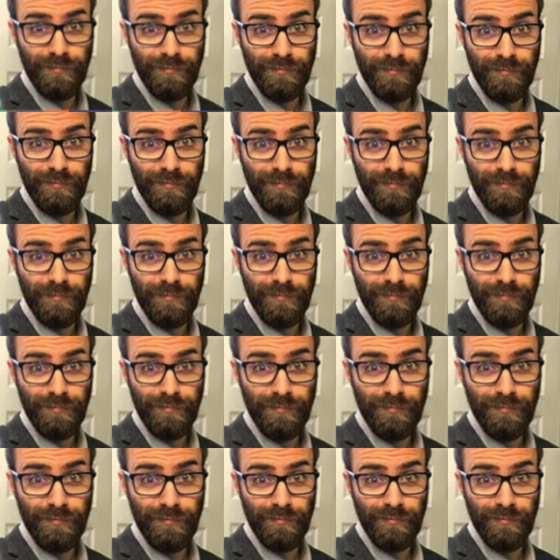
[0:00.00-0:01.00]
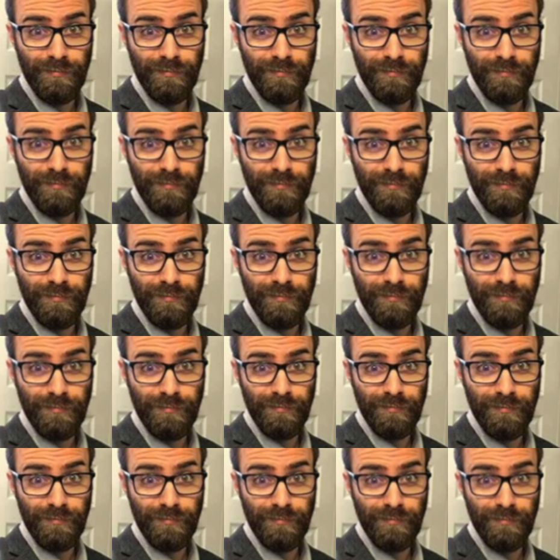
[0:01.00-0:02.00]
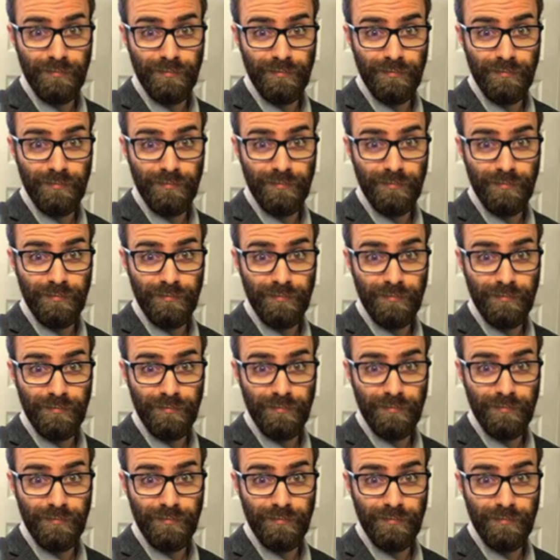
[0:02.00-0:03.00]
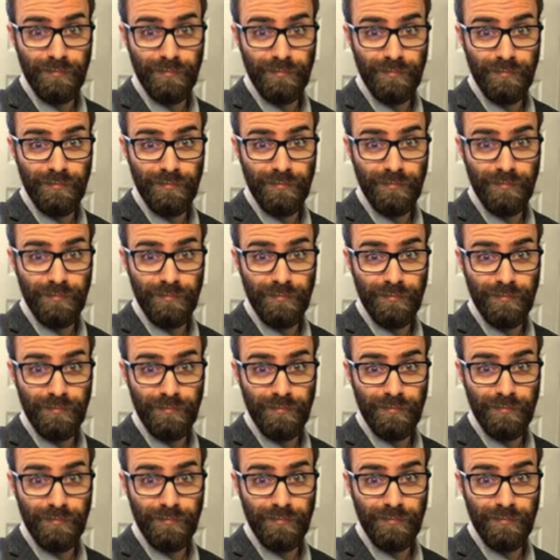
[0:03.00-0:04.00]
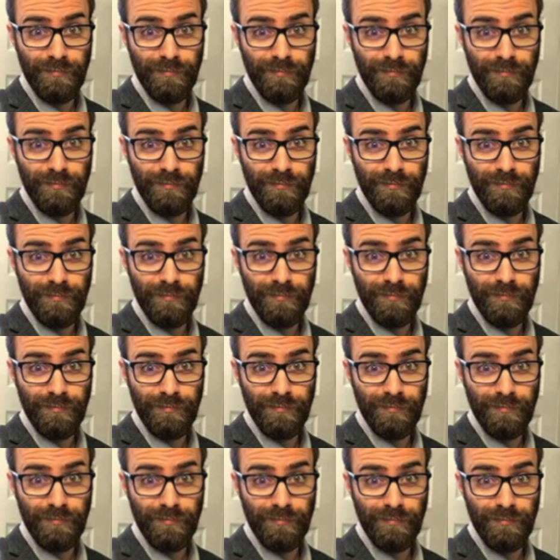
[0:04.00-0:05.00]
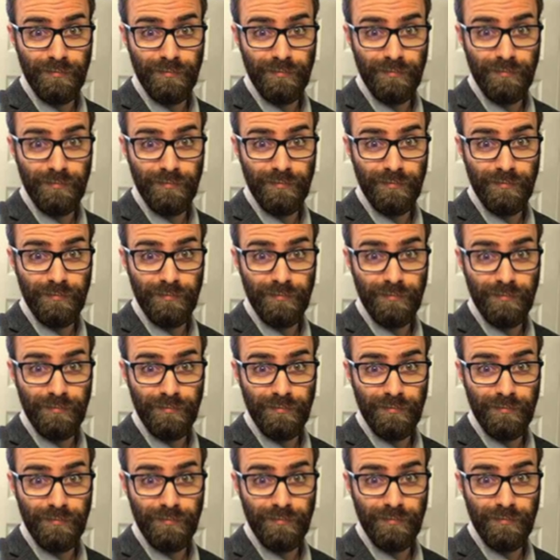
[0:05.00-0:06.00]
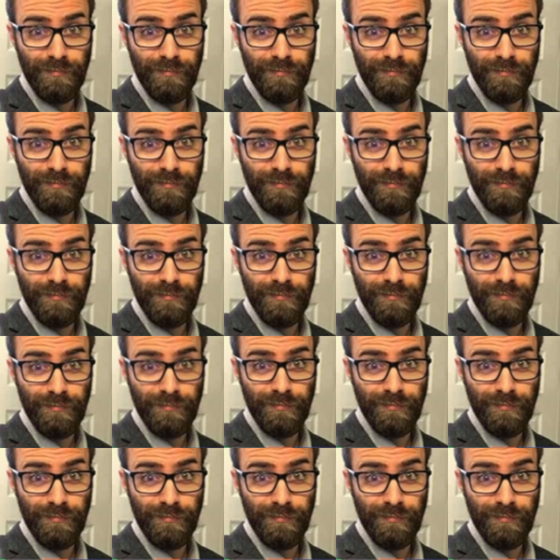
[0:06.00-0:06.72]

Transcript: This person isn't speaking.